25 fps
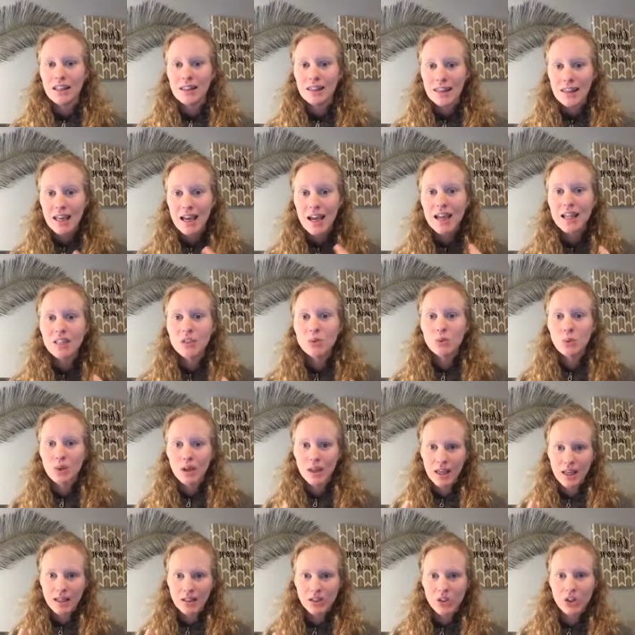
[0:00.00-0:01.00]
that's what
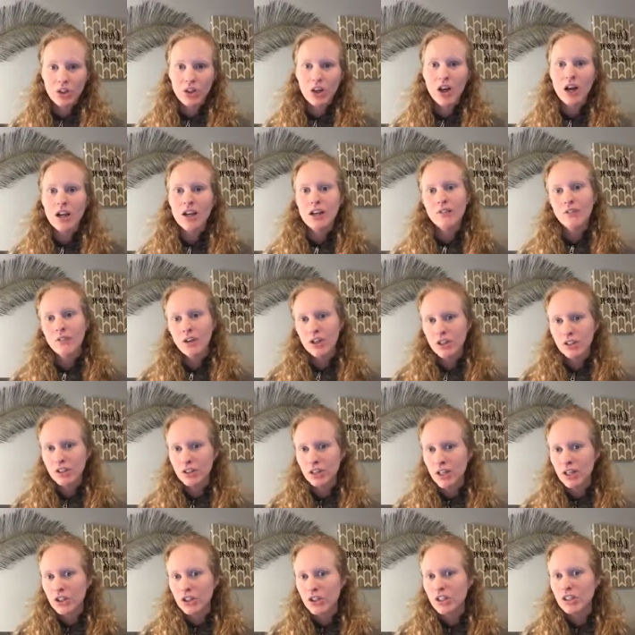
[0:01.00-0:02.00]
gets our
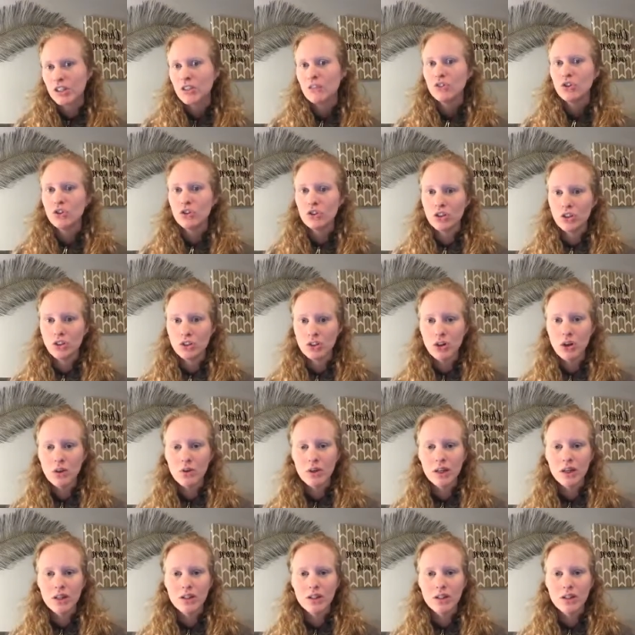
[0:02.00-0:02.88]
digestive juices going.